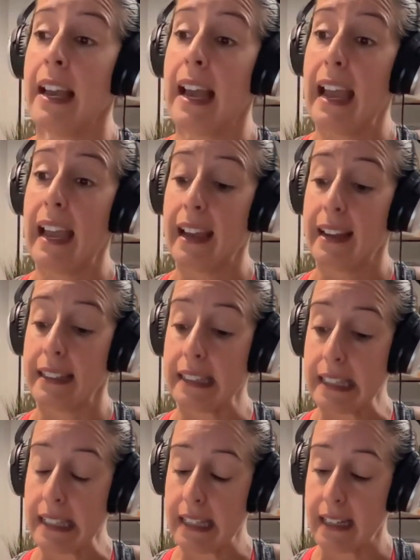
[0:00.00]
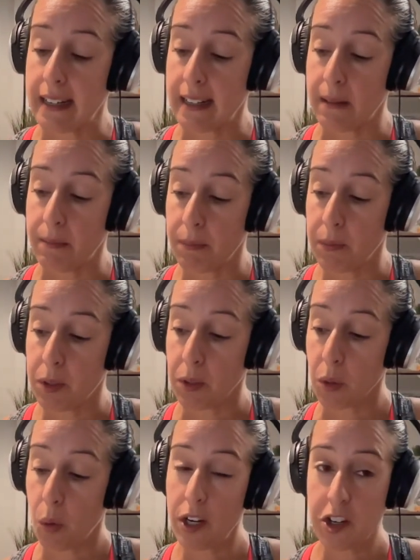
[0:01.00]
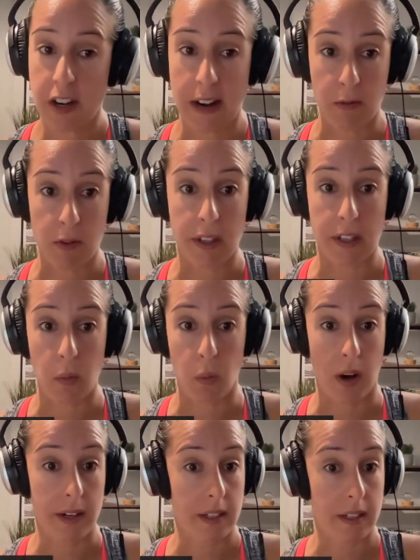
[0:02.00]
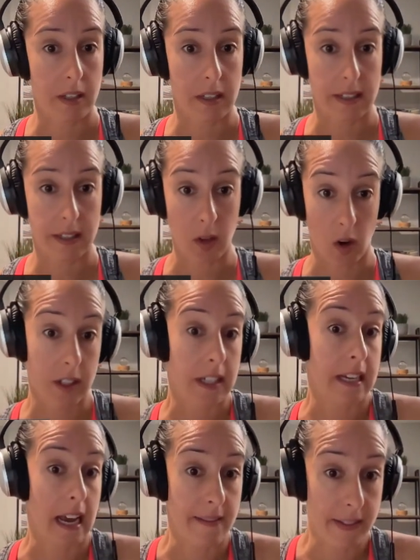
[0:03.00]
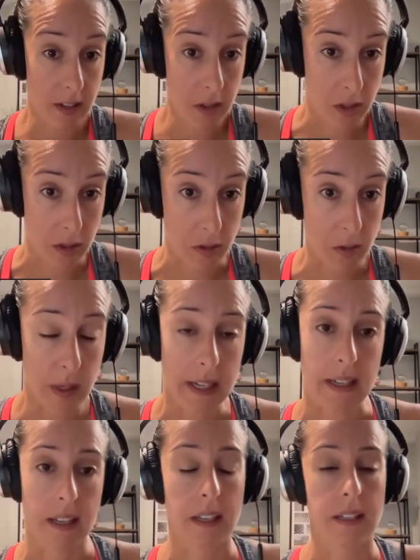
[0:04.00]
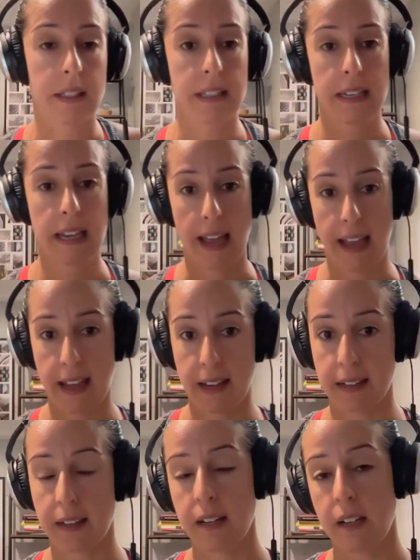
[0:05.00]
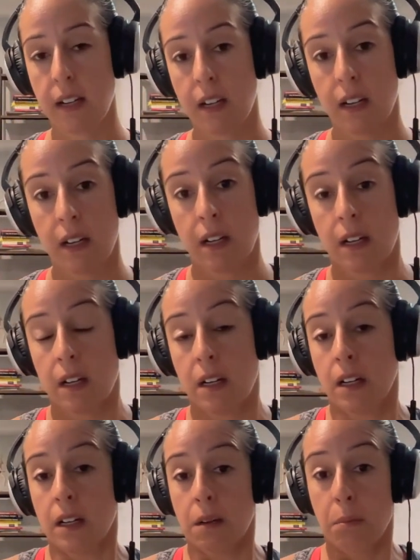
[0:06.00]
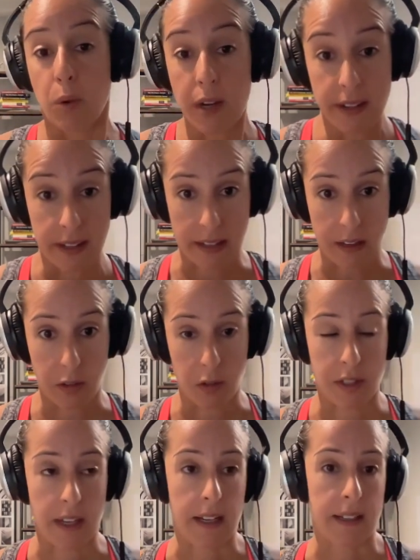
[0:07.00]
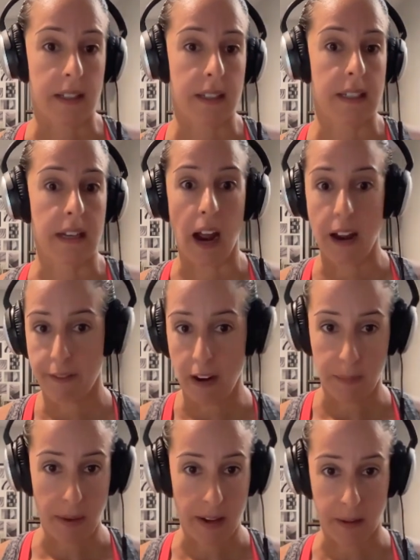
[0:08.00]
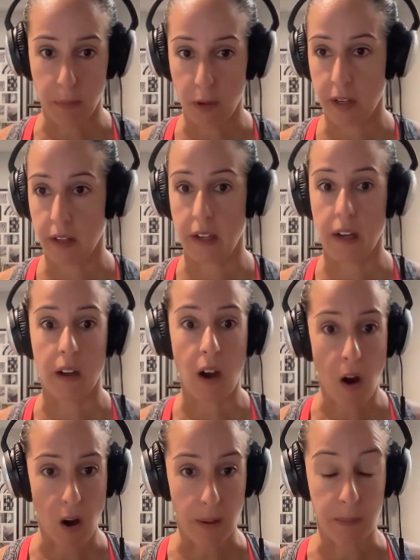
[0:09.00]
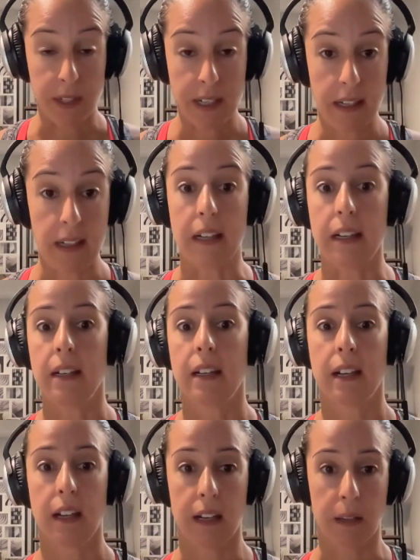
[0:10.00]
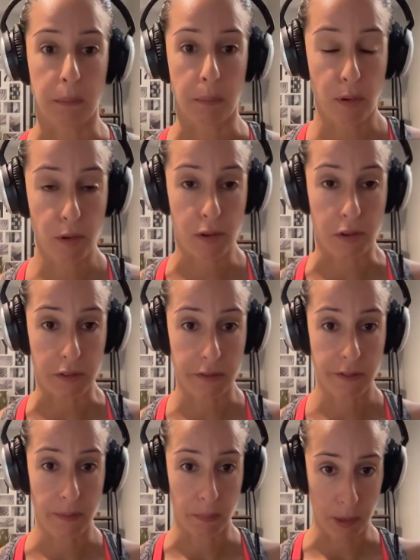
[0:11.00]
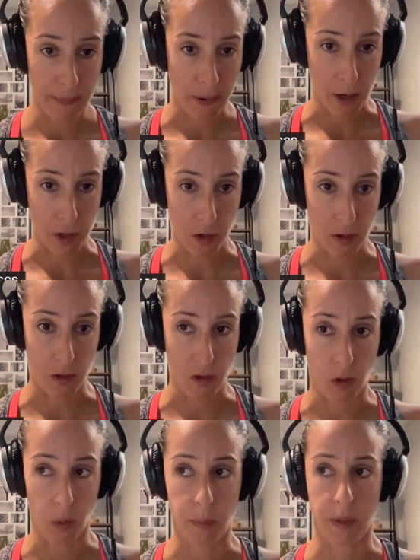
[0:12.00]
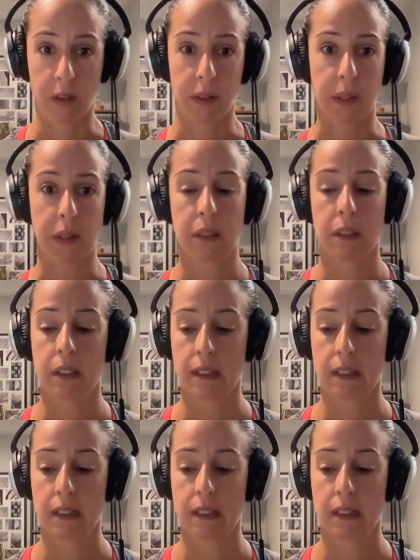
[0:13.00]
And so the question I really wanted to start to dive into is, can breathing exercises, diaphragmatic breathing, RMT, improve blood pressure control? Because